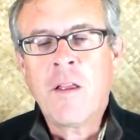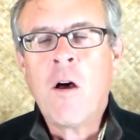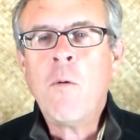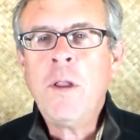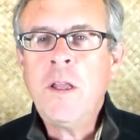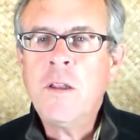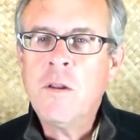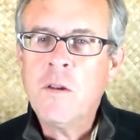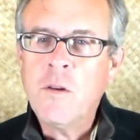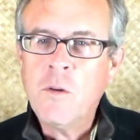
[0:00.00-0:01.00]
all we need
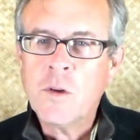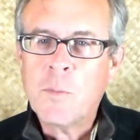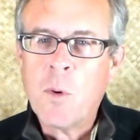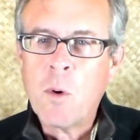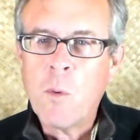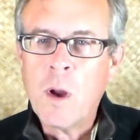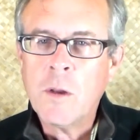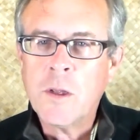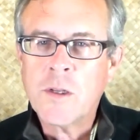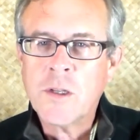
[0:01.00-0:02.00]
to do is pour
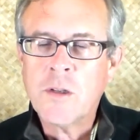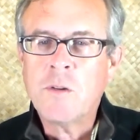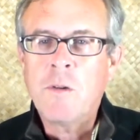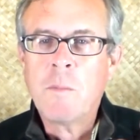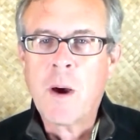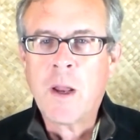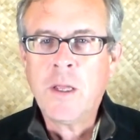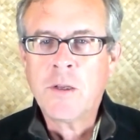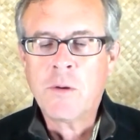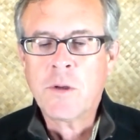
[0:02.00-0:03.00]
wellness into the
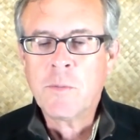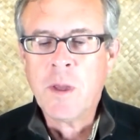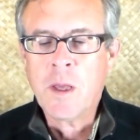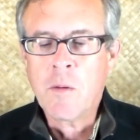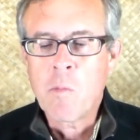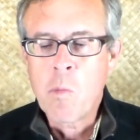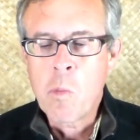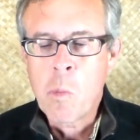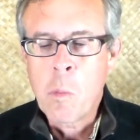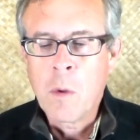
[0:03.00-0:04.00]
body, so to speak,
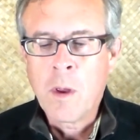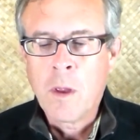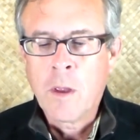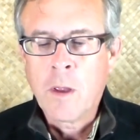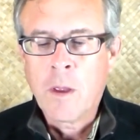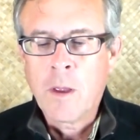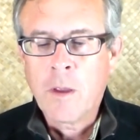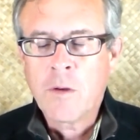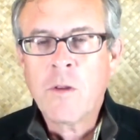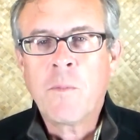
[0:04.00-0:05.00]

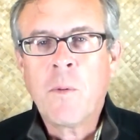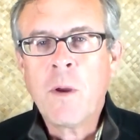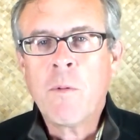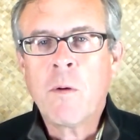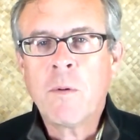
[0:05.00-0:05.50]
to the point